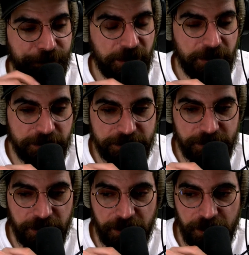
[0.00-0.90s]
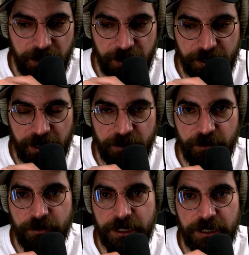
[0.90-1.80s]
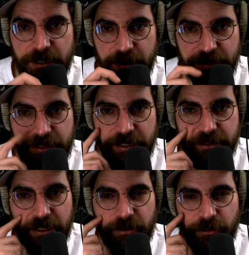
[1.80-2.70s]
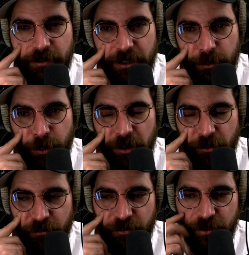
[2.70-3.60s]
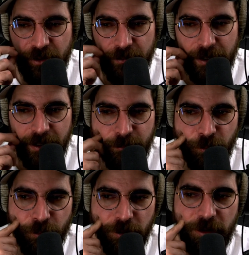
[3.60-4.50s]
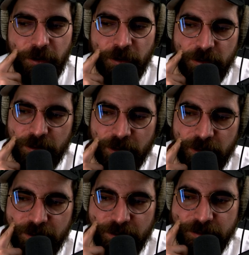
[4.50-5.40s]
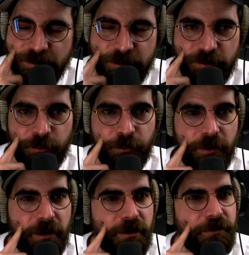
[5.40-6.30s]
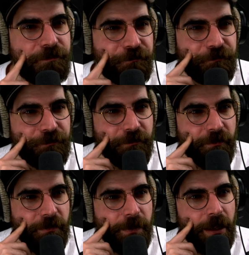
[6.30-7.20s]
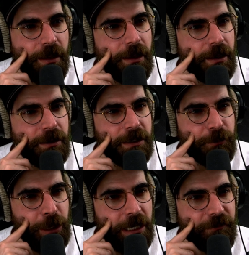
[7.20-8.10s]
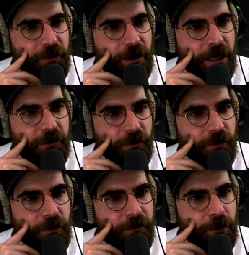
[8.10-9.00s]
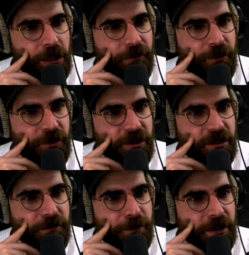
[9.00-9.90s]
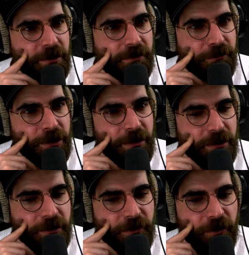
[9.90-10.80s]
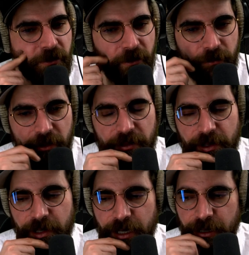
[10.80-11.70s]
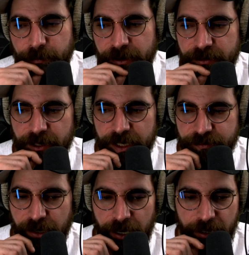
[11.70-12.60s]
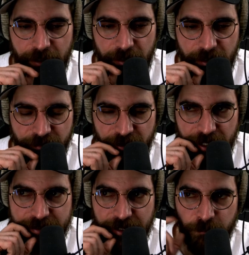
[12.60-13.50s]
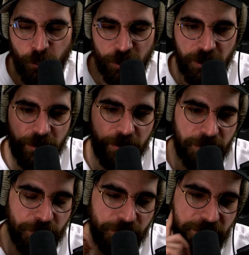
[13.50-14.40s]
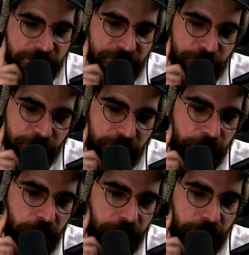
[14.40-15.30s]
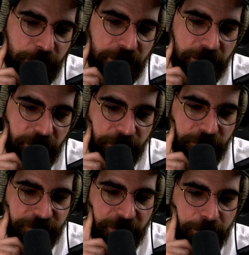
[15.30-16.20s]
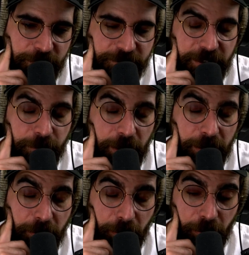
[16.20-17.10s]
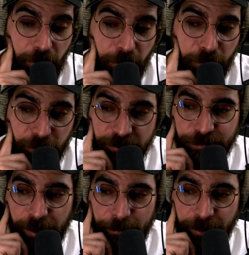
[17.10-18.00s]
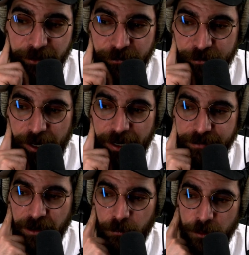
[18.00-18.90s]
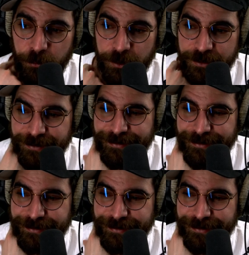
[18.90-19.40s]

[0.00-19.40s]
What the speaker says: is kind of unique these days. I don't think we offer them anymore on the store. Did we ever? I don't know if we ever did. It might be an internal only thing, yeah. But I even as I'm walking through the studio here and meet the other developers, they go like, "Oh, where's my Payday 2 hat? I want one."